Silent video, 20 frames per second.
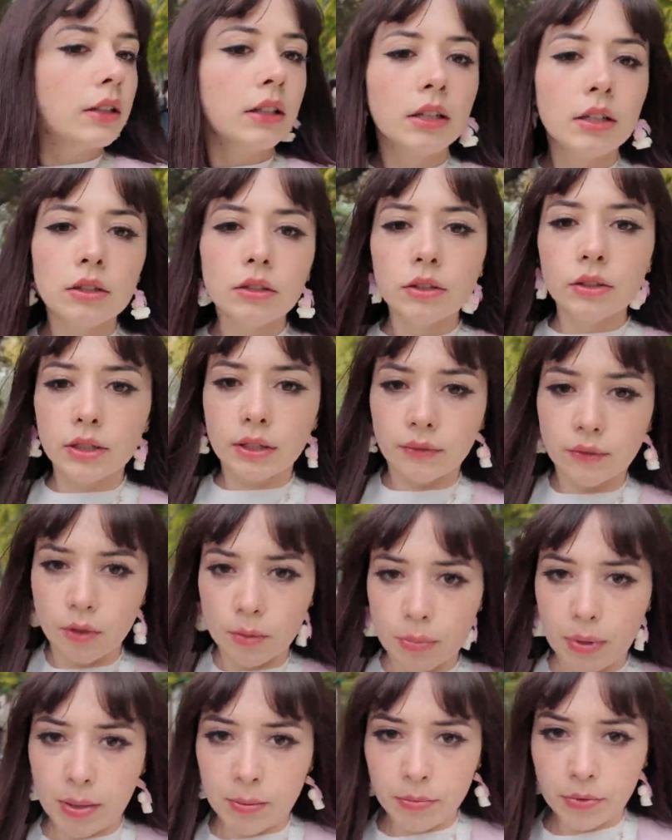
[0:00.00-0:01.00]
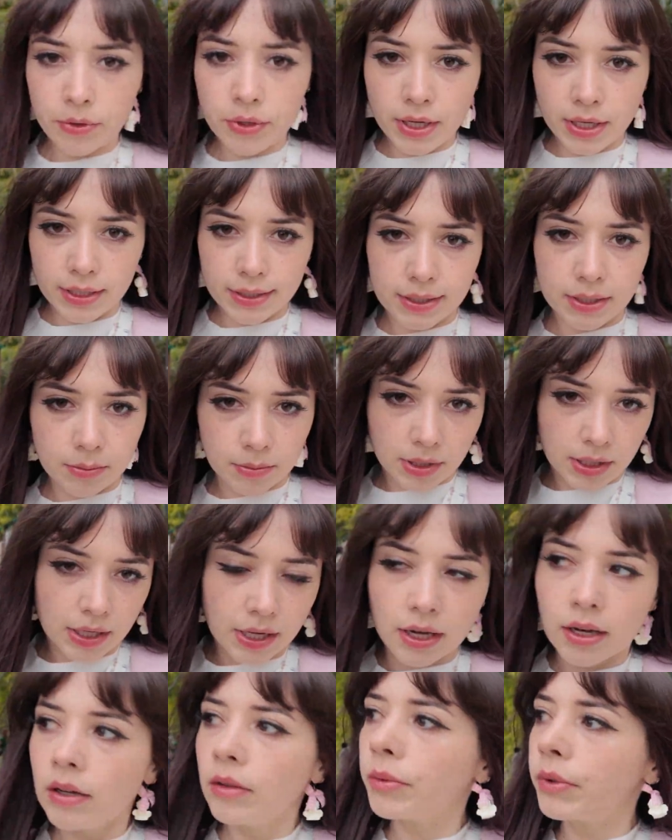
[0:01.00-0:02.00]
Like, look, I've got bamboo next to me
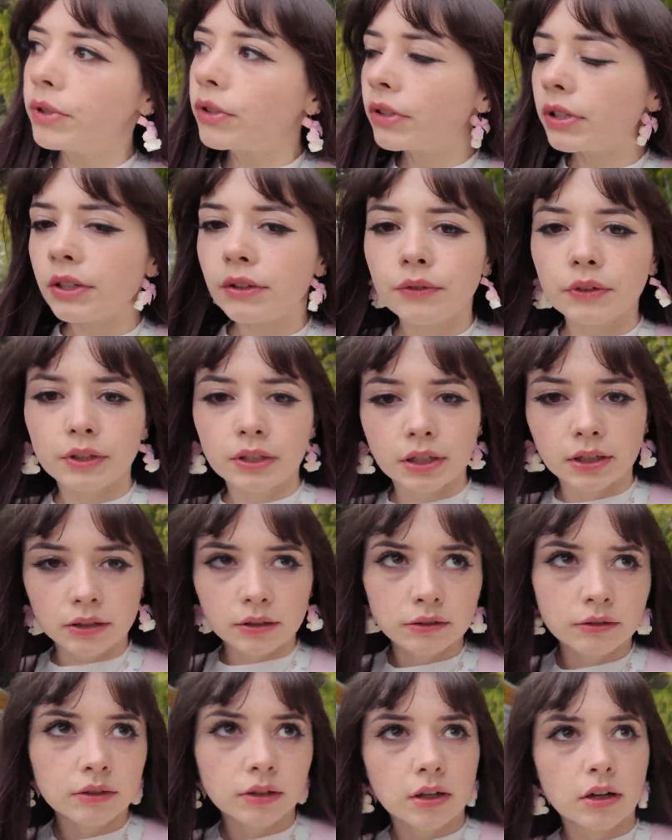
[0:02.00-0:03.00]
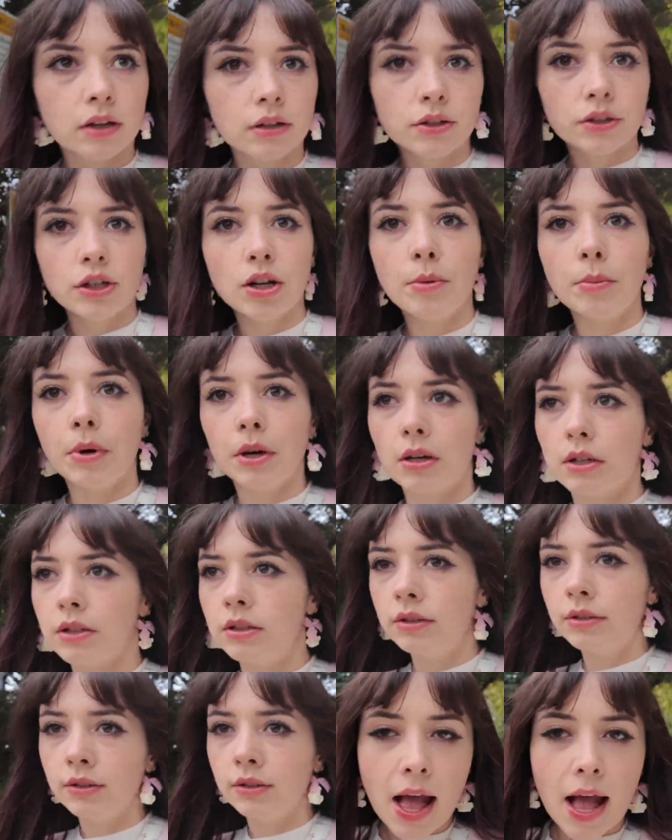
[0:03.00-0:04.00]
now. We're not even in
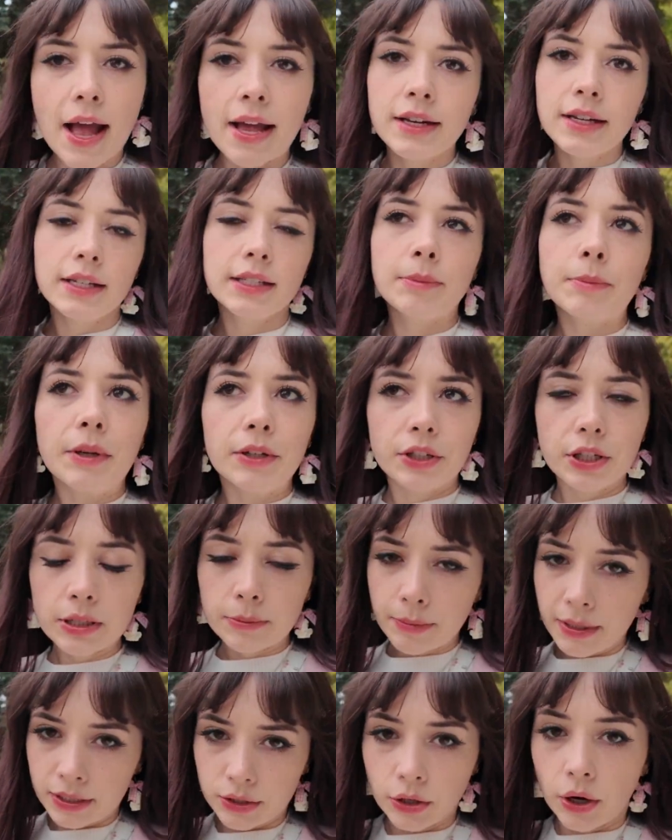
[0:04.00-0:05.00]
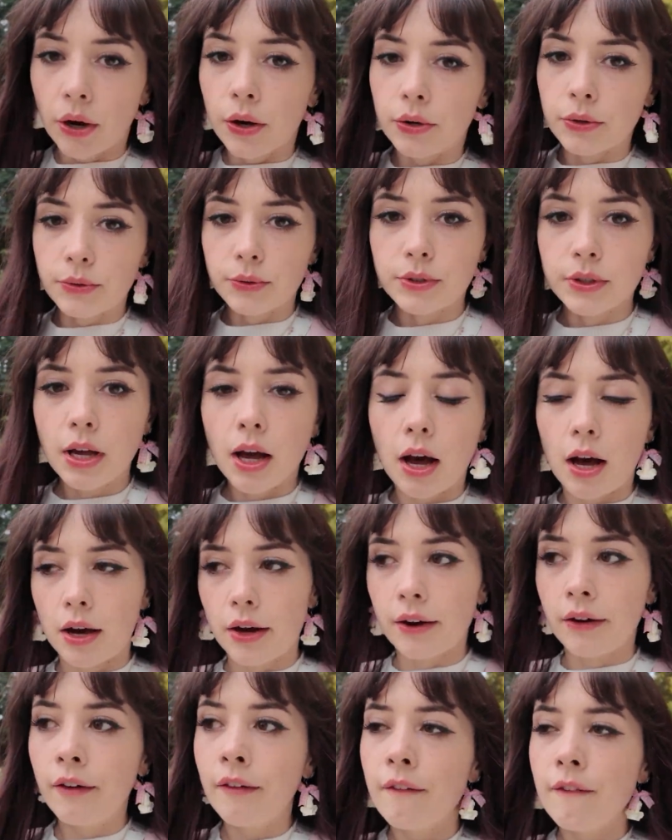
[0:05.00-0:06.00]
Arashiyama. And as much as my toes
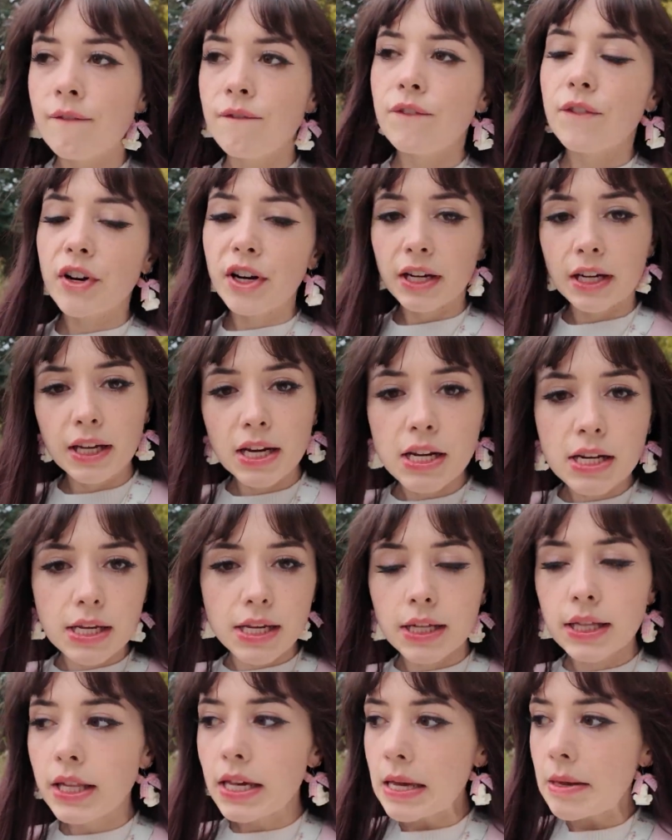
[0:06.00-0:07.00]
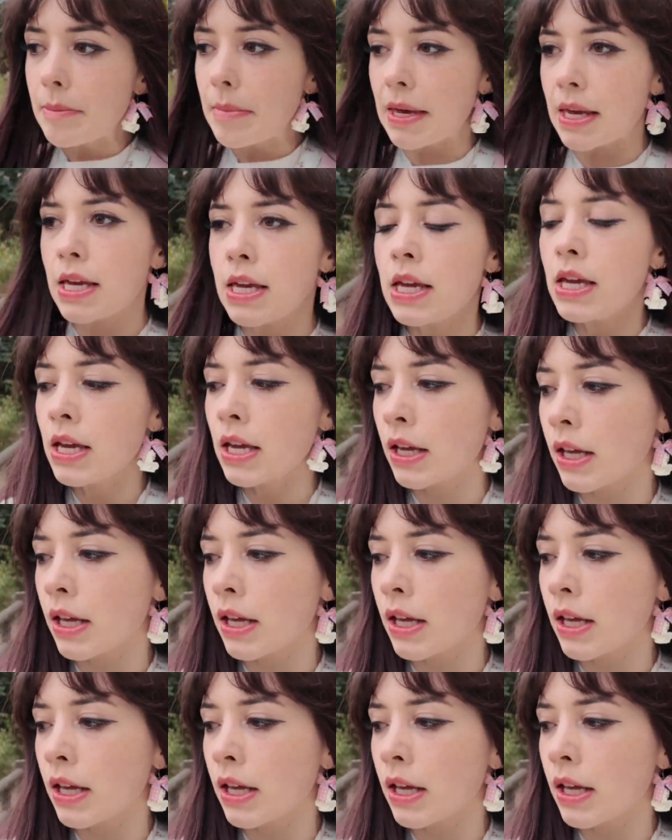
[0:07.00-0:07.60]
are freaking killing me,